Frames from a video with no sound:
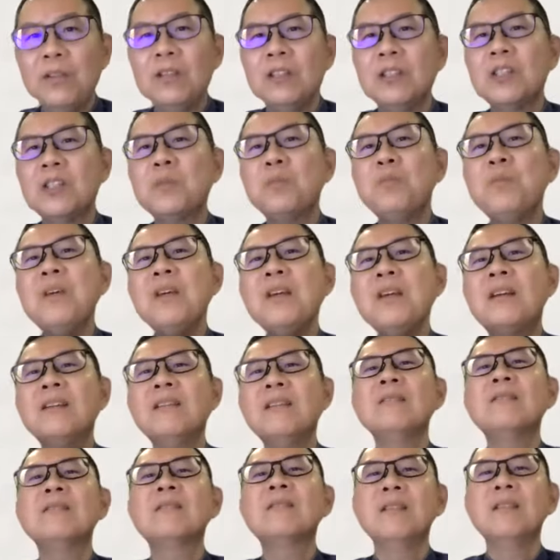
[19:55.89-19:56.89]
speak
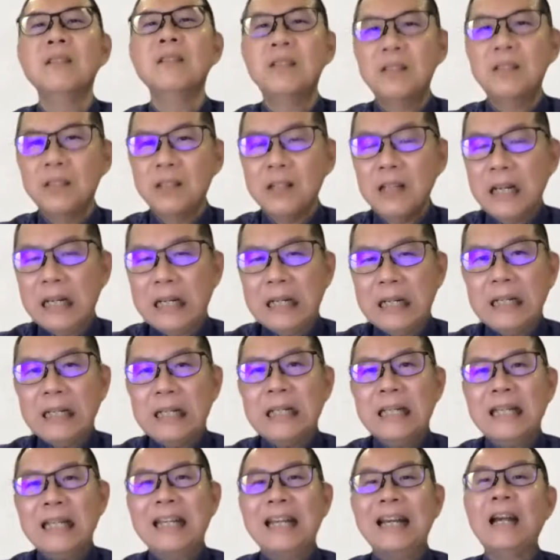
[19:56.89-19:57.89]

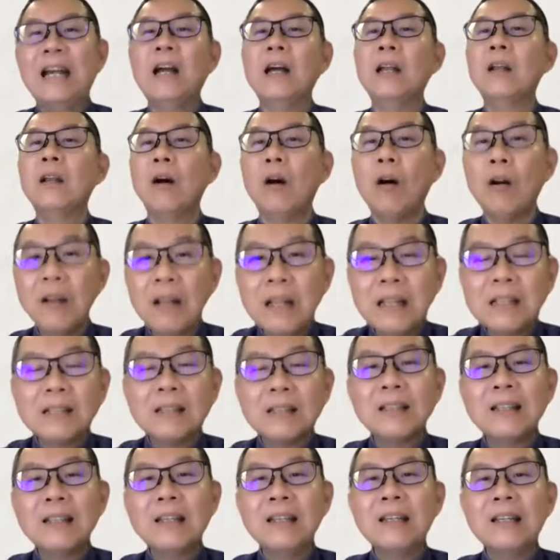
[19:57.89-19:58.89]
sincerely and
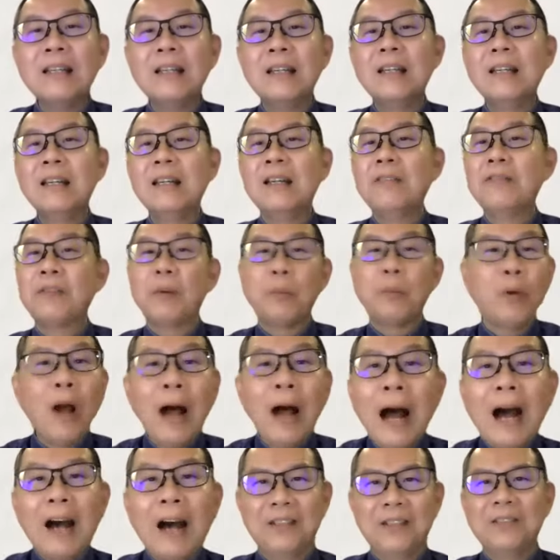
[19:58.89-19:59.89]
honestly from your
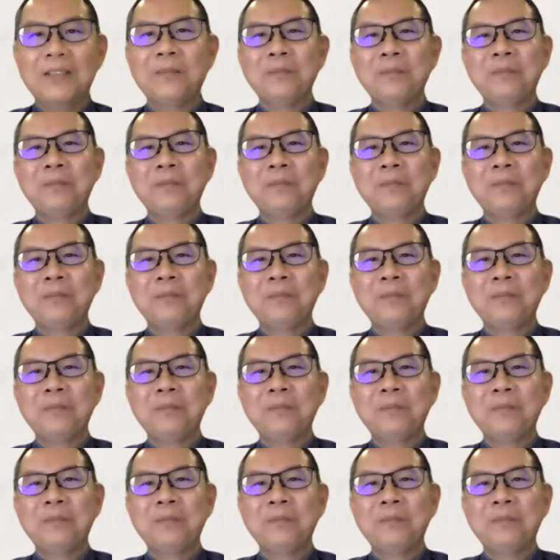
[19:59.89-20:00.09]
heart.